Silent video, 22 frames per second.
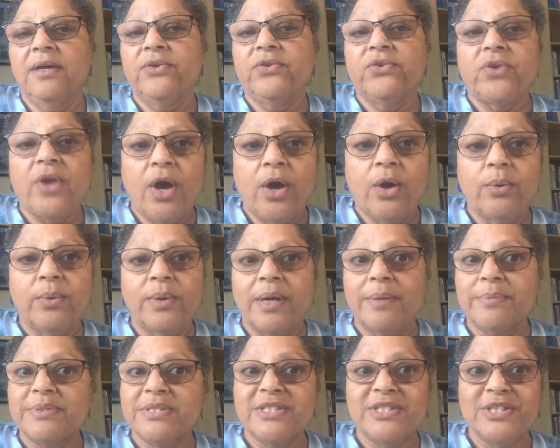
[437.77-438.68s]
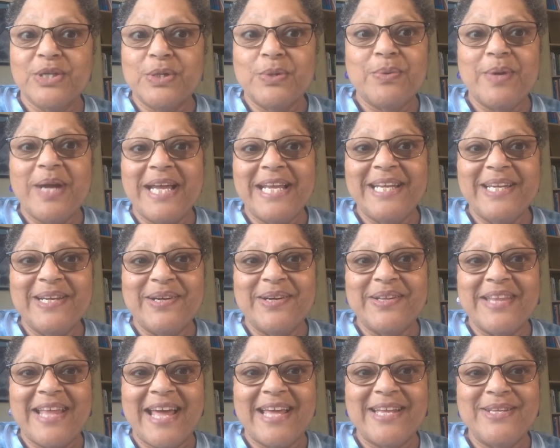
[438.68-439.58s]
So I'm still waiting
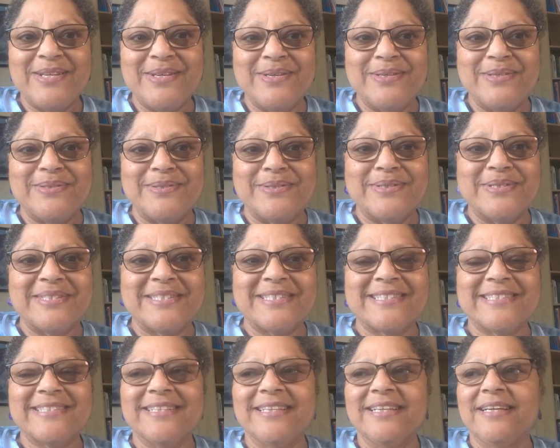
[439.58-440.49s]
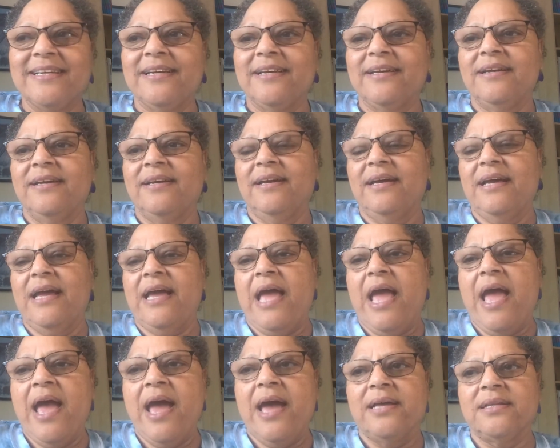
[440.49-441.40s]
on that news.
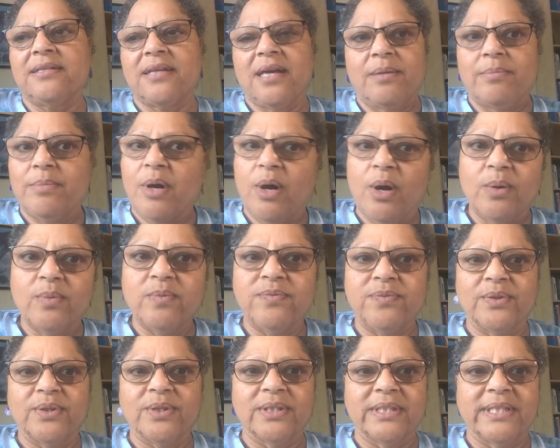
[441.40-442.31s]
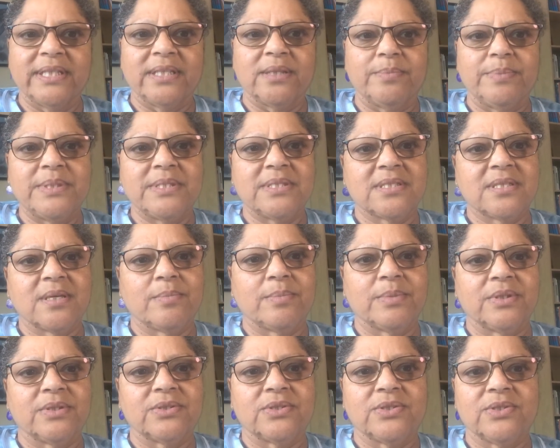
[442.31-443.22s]
And I'm hopeful it'll be
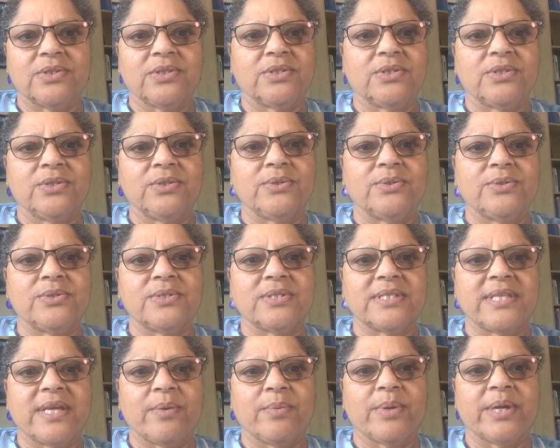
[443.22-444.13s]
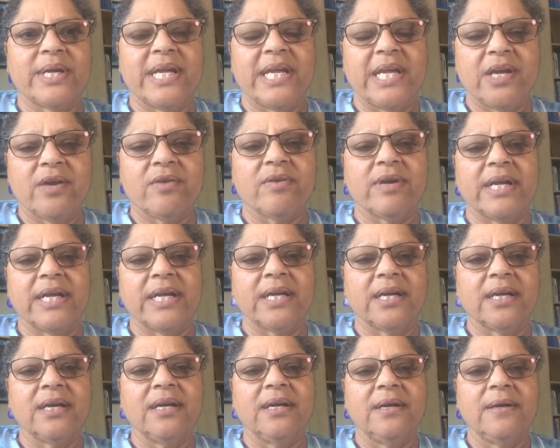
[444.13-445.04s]
similar to the news that we're
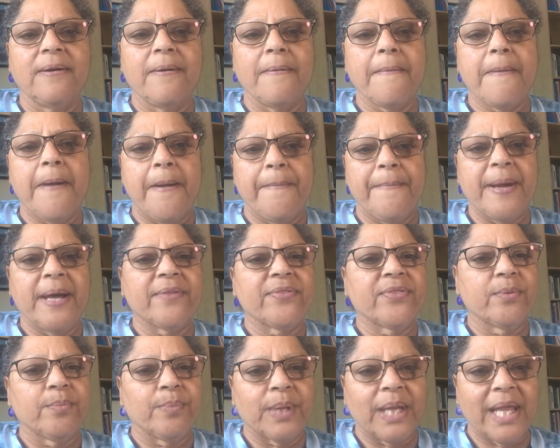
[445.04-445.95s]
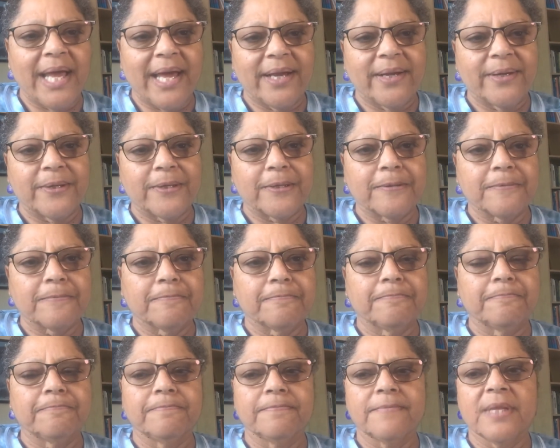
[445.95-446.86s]
hearing about the bladder.
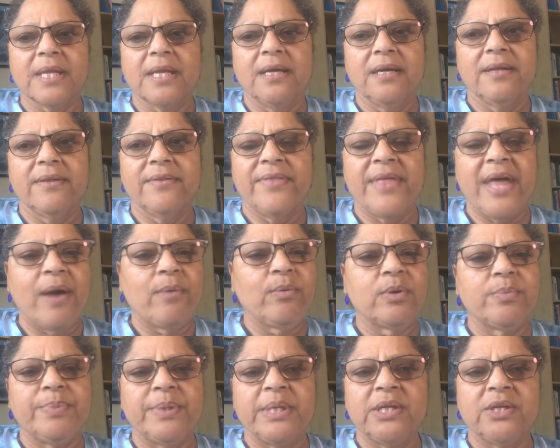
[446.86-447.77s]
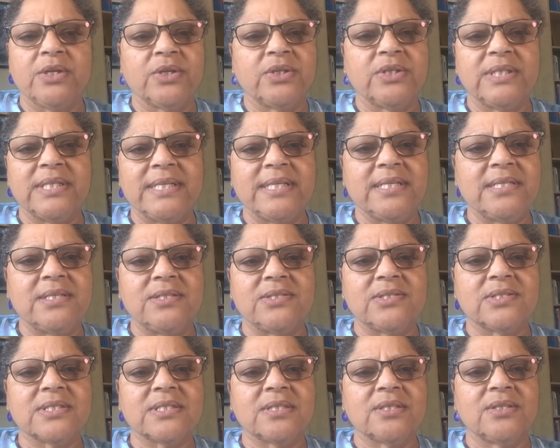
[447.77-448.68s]
That would be good
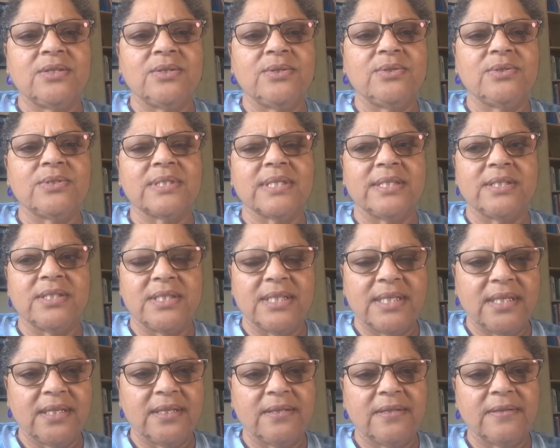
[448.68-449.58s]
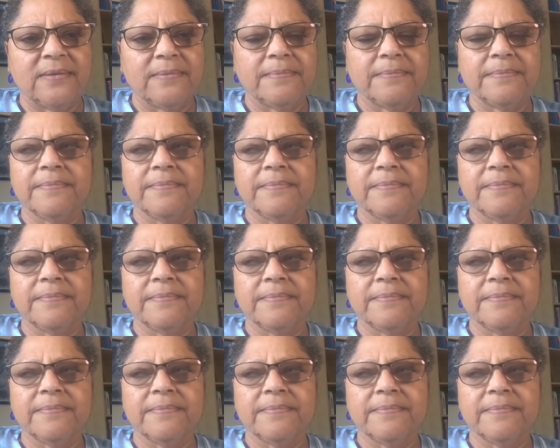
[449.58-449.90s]
news indeed.